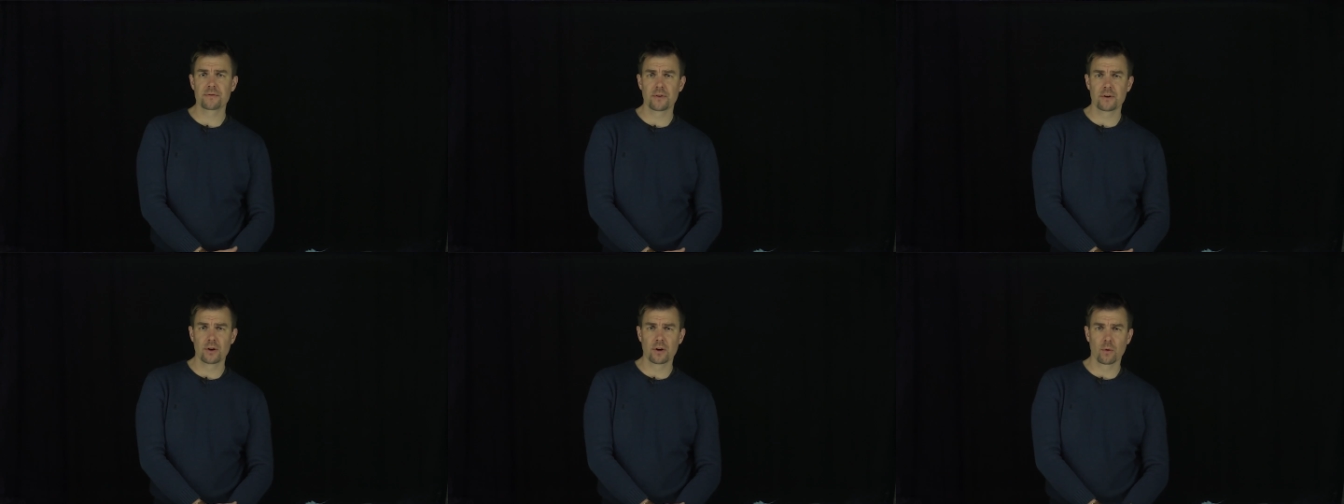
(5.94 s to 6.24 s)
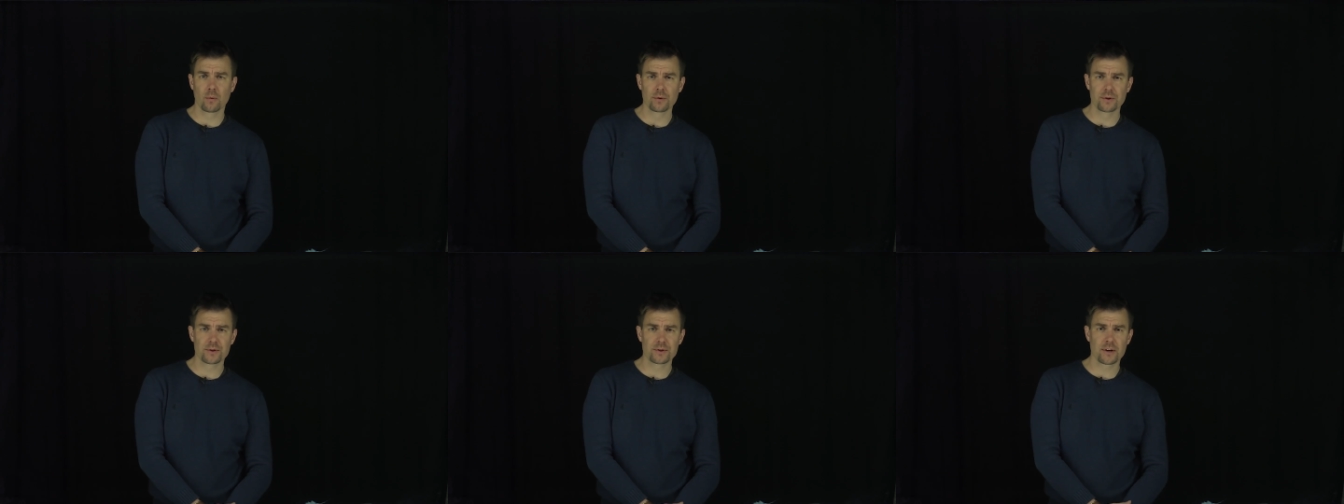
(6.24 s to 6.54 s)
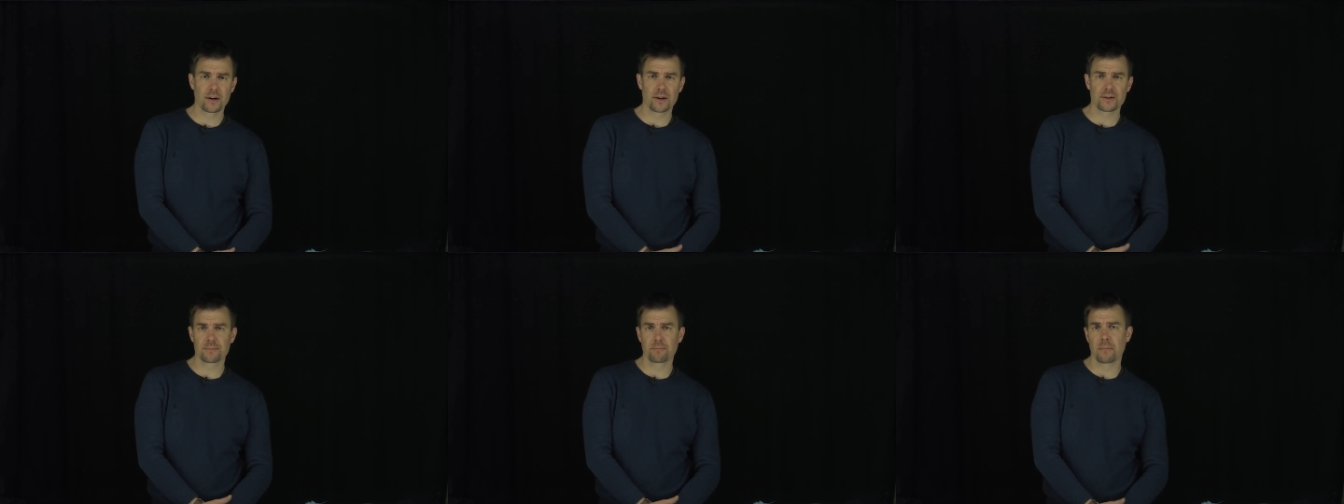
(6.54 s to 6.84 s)
this video we'll
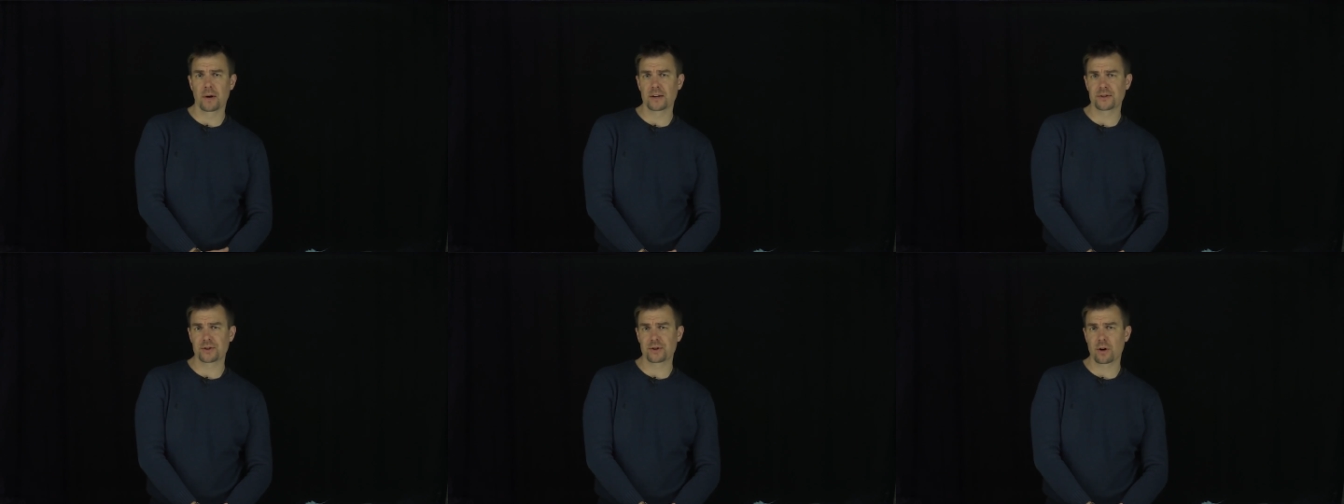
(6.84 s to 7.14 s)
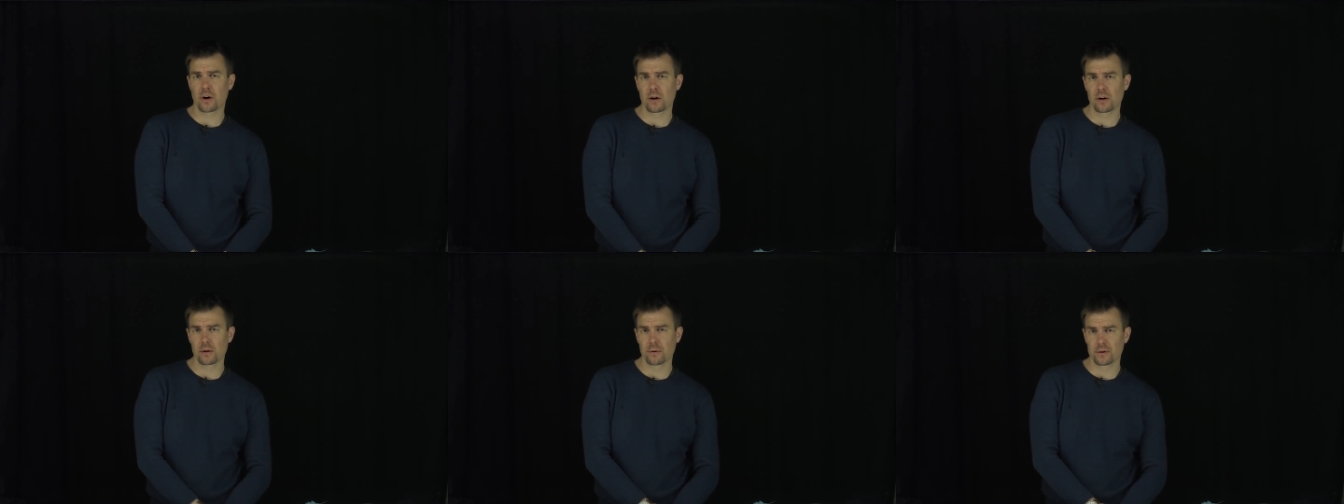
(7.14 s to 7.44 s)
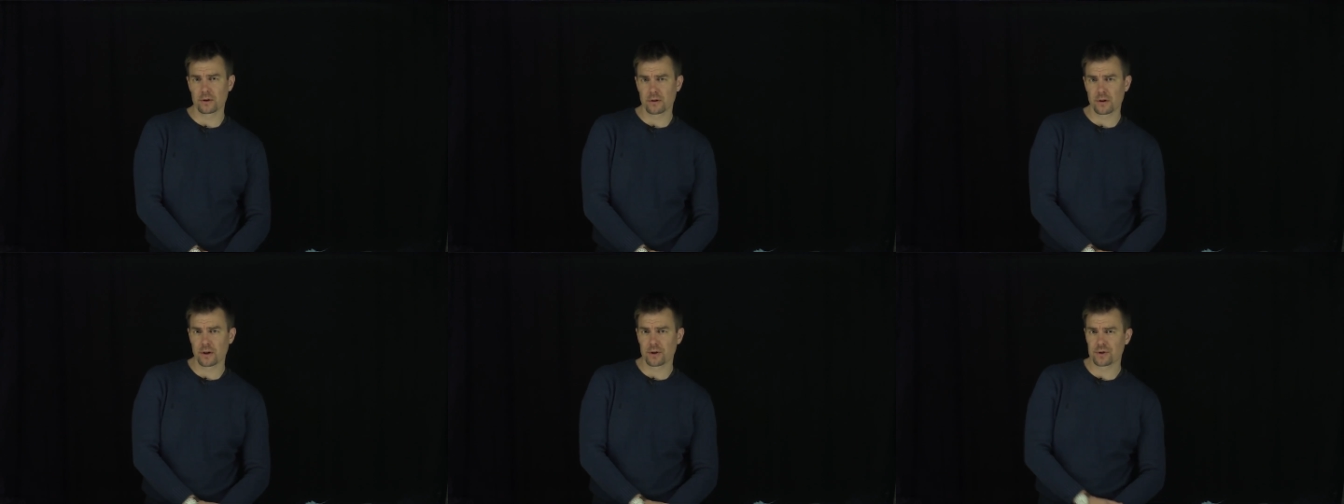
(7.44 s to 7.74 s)
discuss Monte
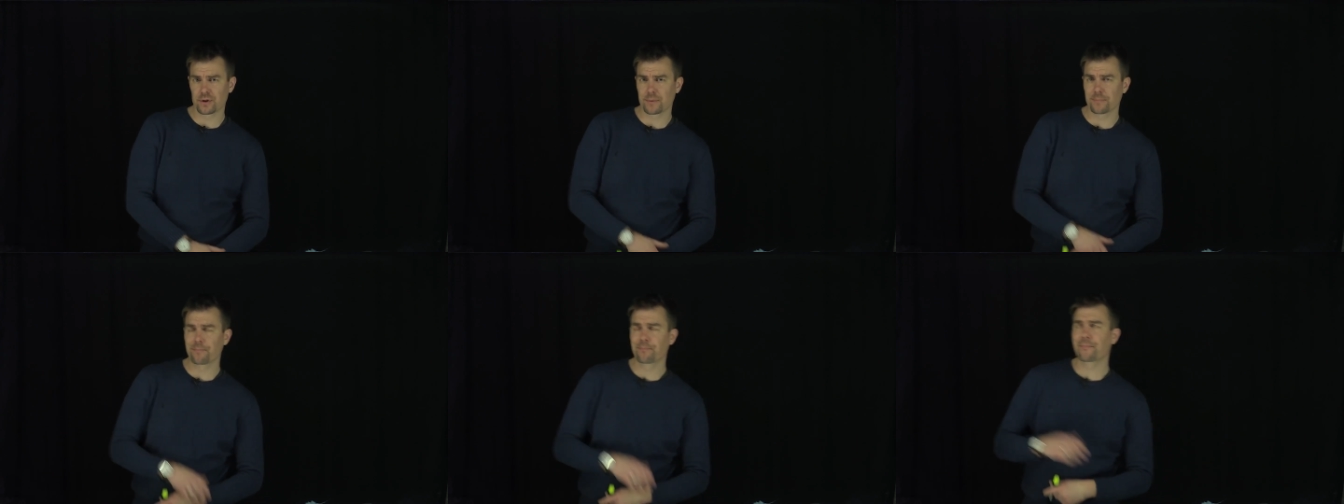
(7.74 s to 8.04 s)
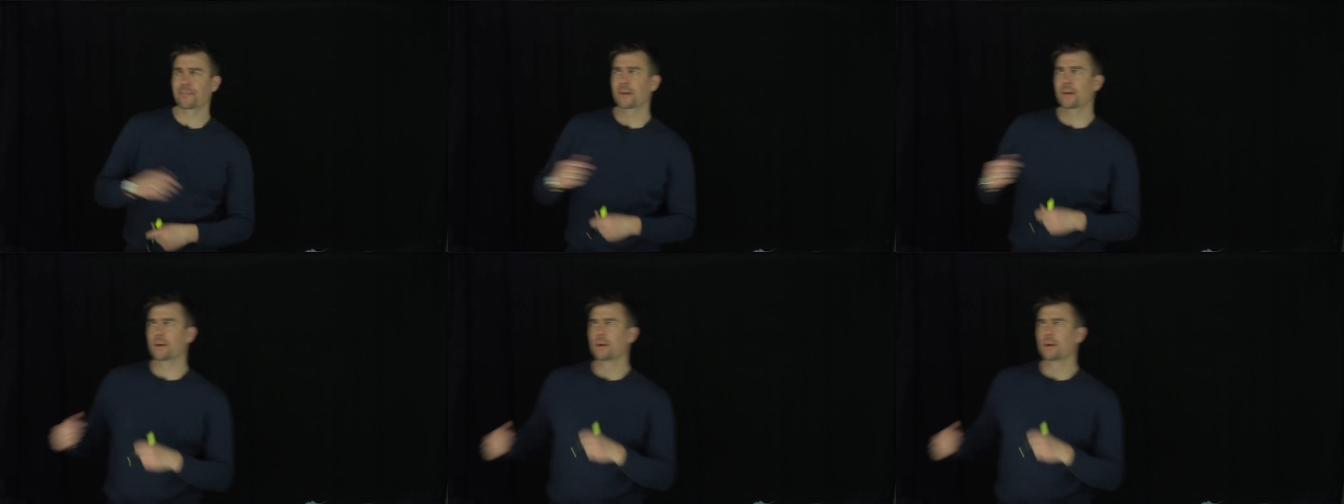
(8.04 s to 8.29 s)
Carlo integration.